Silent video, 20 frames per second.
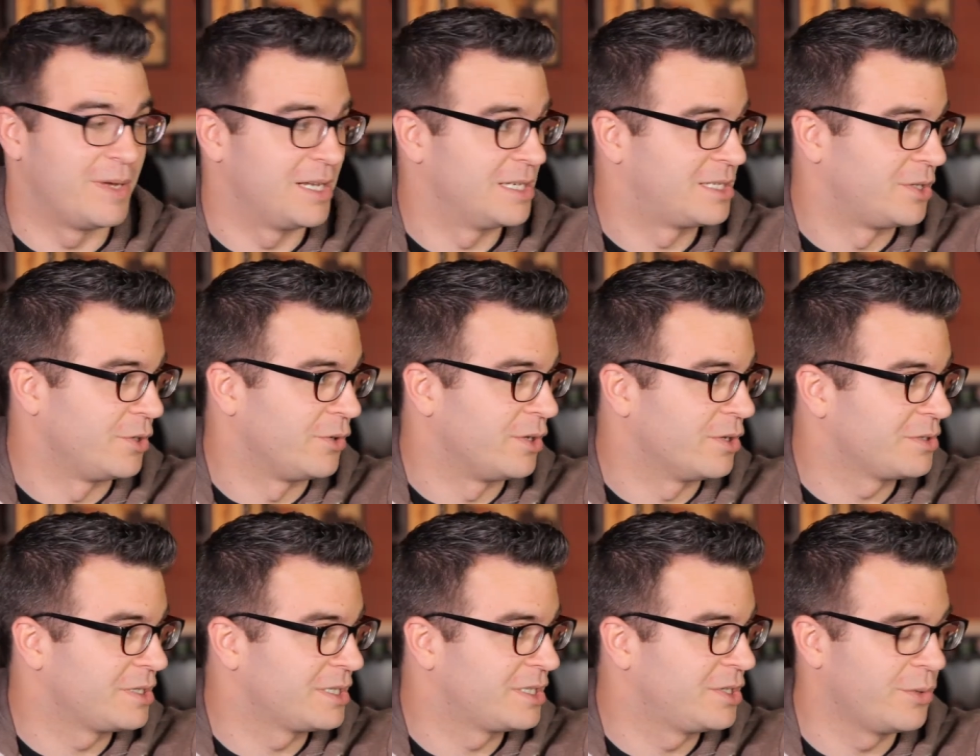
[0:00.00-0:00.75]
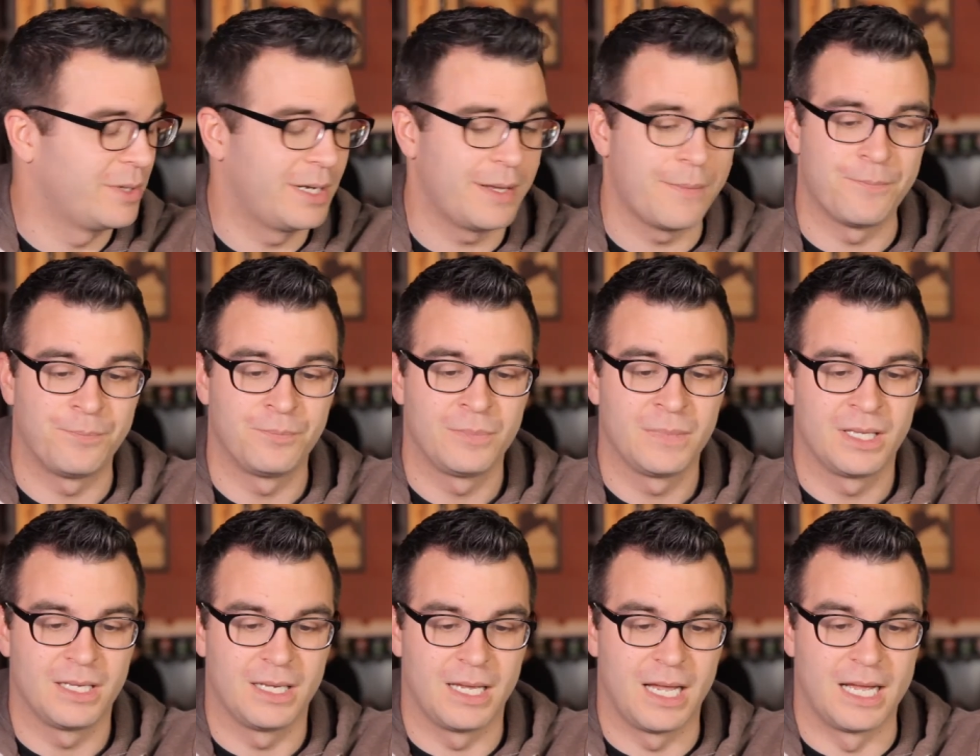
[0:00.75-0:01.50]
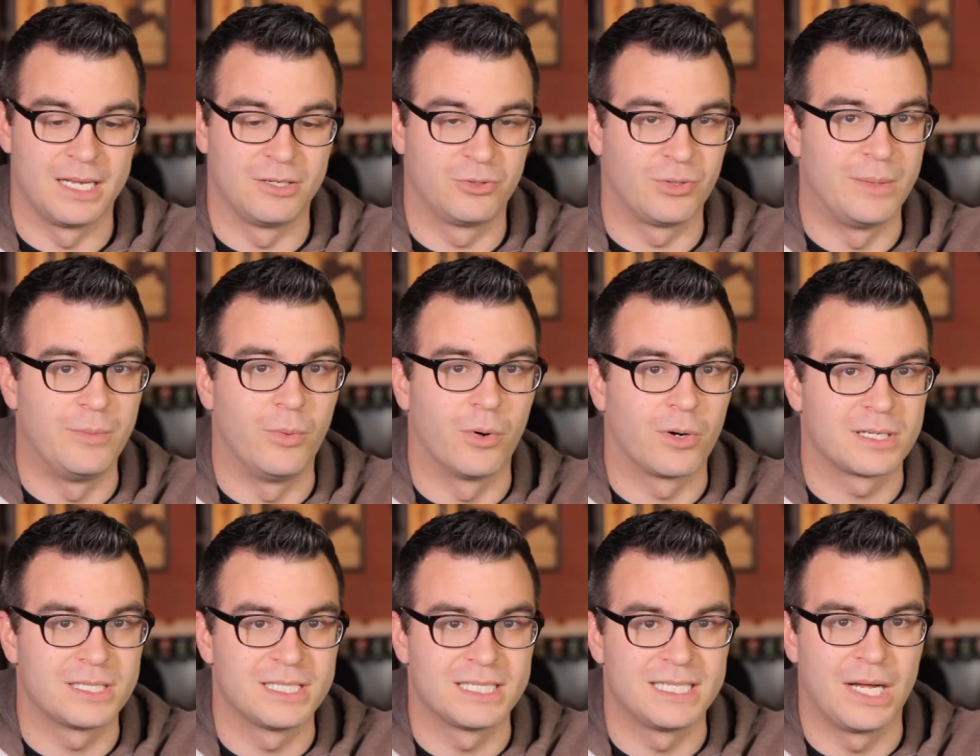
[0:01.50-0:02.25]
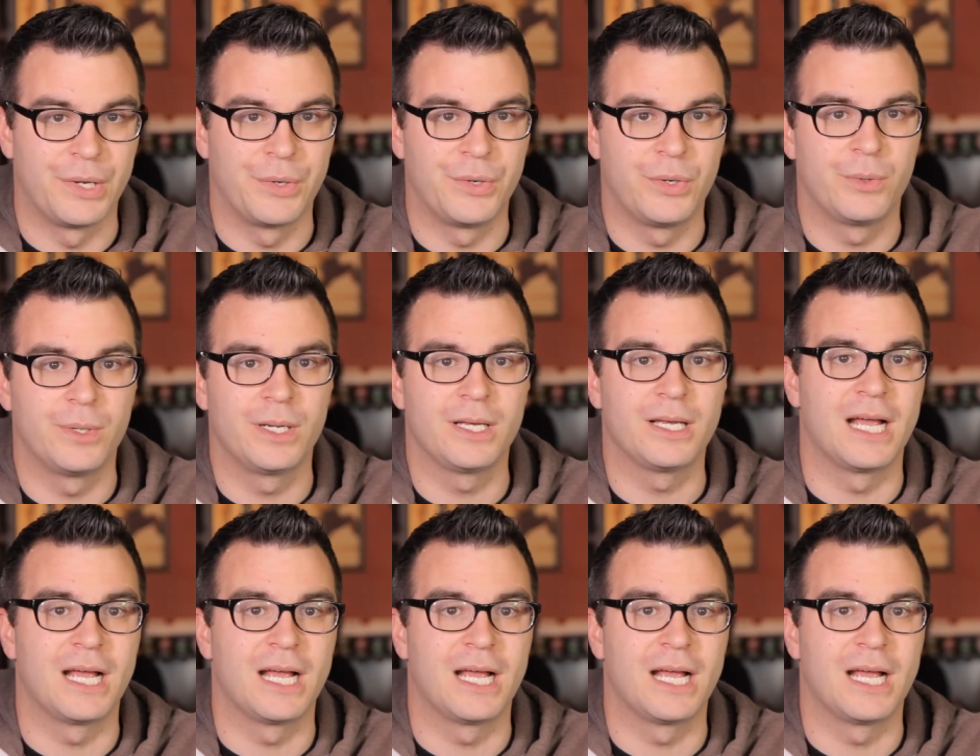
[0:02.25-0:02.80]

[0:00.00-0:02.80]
Animated Studios is doing it. Yeah. And DreamWorks is now doing